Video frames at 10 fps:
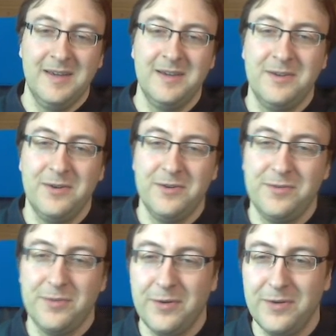
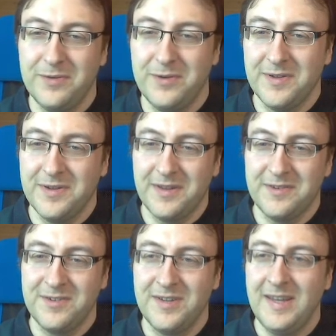control for
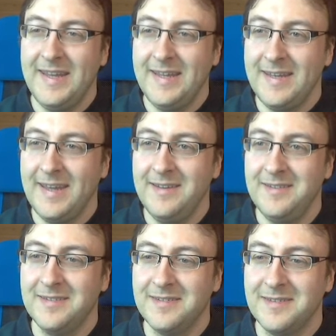such
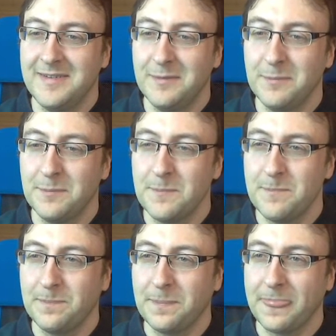cases.
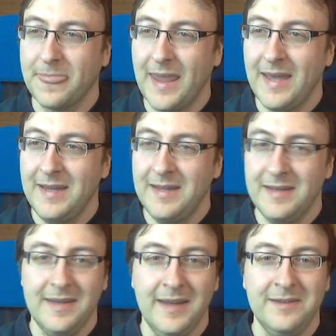
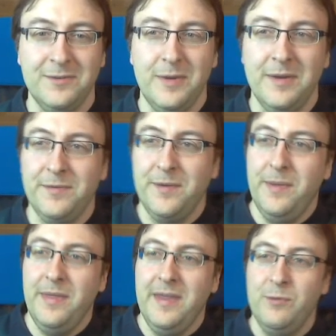Next we have
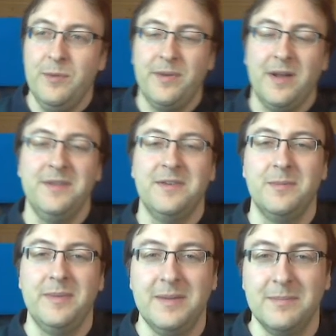the
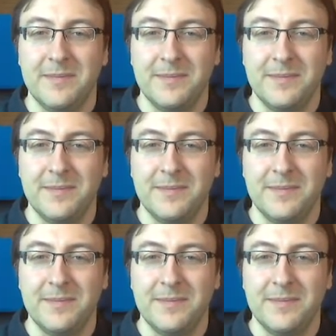Repulsor Beam,